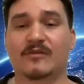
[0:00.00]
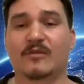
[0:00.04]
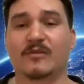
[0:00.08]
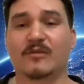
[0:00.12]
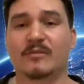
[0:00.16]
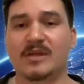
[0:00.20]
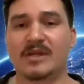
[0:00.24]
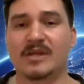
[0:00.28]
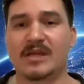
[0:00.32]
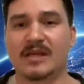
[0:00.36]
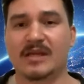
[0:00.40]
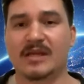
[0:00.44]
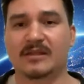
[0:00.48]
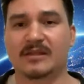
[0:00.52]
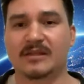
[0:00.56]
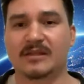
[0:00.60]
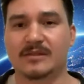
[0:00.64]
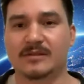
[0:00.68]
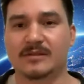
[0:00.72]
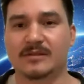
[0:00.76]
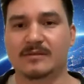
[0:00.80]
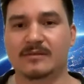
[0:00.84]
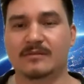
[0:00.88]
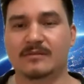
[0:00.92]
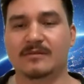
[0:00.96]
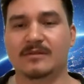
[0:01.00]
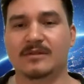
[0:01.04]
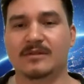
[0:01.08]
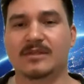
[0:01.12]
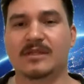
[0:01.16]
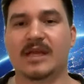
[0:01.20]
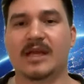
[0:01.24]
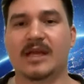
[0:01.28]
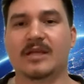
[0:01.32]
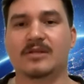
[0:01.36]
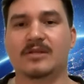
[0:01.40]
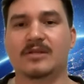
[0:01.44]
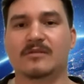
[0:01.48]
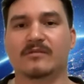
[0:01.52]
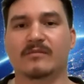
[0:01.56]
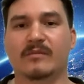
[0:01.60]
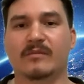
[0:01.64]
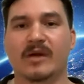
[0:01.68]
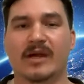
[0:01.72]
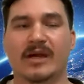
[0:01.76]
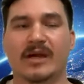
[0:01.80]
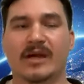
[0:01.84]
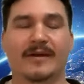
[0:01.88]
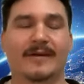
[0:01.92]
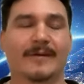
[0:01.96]
for me at this stage of
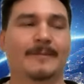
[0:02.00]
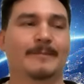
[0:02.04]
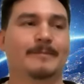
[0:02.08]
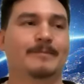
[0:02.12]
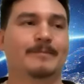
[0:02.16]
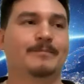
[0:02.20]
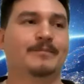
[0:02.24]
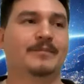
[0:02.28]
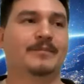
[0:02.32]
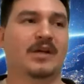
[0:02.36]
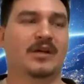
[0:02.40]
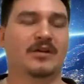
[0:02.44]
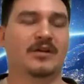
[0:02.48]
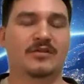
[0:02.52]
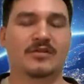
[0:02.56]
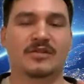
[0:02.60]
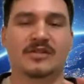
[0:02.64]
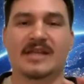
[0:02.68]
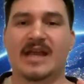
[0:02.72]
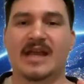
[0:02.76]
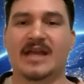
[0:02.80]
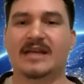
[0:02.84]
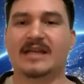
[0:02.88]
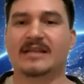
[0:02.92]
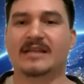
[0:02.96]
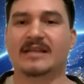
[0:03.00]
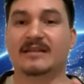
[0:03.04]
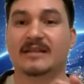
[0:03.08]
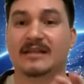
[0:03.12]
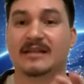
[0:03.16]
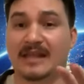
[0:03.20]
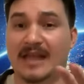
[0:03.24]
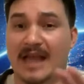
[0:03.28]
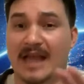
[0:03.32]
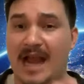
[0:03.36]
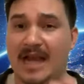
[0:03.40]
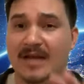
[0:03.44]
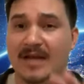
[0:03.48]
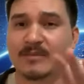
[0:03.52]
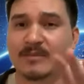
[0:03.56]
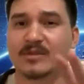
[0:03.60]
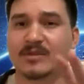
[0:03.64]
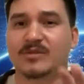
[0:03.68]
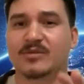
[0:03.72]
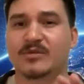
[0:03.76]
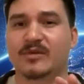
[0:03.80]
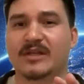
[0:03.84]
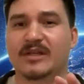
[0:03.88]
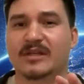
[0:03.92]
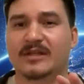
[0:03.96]
my understanding, the line
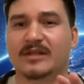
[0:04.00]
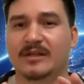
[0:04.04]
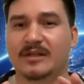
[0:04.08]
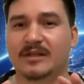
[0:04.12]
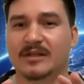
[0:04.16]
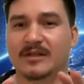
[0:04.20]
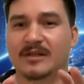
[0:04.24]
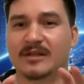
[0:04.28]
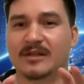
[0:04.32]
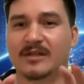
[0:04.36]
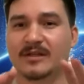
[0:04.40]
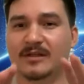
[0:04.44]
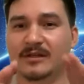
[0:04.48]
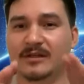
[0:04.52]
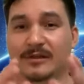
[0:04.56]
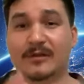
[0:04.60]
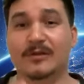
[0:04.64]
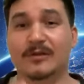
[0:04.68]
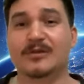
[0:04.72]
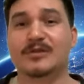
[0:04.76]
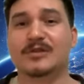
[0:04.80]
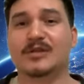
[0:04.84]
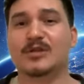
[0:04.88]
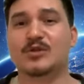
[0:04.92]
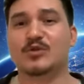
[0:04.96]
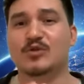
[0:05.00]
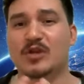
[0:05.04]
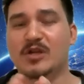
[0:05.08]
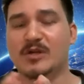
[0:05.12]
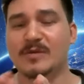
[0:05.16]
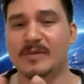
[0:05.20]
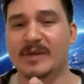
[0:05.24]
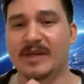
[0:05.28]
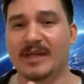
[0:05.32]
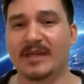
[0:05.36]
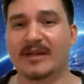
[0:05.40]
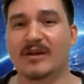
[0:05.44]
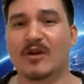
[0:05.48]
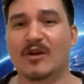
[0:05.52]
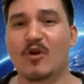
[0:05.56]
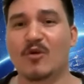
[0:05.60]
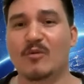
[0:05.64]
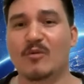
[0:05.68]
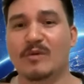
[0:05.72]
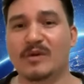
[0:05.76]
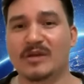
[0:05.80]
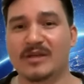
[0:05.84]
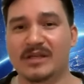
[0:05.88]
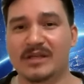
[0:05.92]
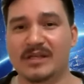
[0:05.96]
between lucid dreaming and
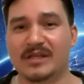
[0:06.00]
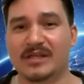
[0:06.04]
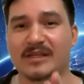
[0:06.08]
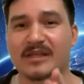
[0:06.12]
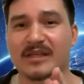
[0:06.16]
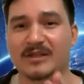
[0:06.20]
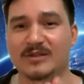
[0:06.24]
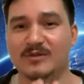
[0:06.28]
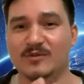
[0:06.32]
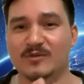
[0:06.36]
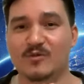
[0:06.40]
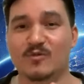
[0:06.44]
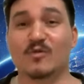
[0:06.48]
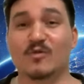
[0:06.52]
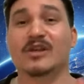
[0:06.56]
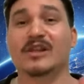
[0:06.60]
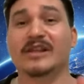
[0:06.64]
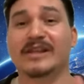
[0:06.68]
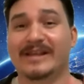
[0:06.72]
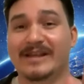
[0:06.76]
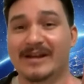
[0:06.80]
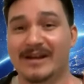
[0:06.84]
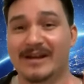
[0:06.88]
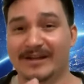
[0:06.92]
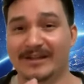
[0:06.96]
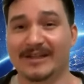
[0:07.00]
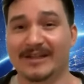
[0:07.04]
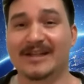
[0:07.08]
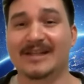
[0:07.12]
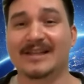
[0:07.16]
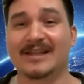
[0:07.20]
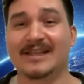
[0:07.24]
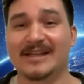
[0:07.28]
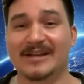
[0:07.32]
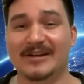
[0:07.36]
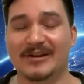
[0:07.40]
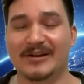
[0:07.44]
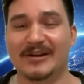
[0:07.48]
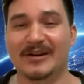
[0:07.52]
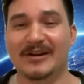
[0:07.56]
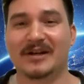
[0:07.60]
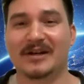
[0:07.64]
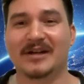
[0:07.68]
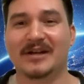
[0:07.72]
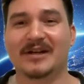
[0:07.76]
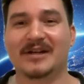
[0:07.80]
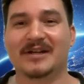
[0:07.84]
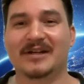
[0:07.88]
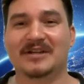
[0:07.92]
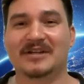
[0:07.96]
OBE gets really unclear
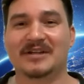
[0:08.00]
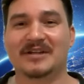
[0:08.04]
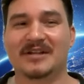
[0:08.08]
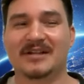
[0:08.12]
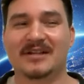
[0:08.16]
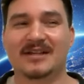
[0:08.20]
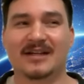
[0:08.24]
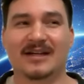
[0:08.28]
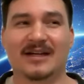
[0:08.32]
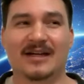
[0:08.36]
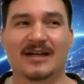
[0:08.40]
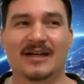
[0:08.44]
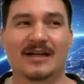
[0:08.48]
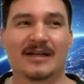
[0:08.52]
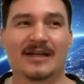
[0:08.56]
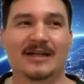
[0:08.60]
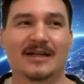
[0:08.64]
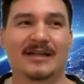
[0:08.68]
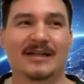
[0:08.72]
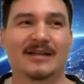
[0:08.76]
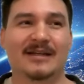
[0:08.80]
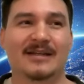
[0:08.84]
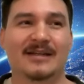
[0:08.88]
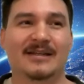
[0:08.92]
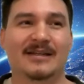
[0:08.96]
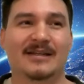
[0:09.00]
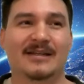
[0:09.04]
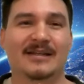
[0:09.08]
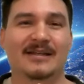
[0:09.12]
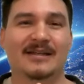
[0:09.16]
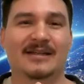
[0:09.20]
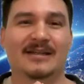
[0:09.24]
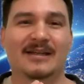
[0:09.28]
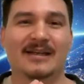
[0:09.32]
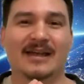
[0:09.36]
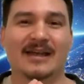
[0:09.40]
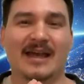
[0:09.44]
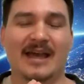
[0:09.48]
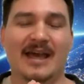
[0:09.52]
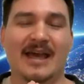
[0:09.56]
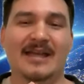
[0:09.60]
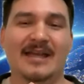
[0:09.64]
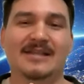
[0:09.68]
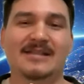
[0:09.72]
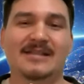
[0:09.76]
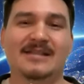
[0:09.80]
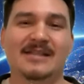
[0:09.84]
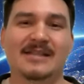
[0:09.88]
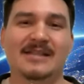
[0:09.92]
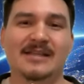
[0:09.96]
uh,
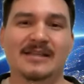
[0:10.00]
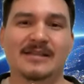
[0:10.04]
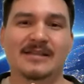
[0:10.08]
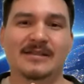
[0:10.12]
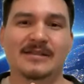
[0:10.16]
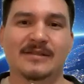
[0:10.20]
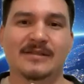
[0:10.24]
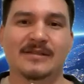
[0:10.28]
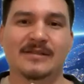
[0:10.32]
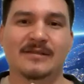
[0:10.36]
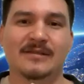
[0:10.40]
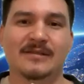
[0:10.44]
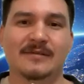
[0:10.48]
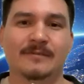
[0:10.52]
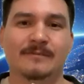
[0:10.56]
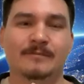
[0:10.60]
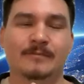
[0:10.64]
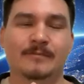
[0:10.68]
as these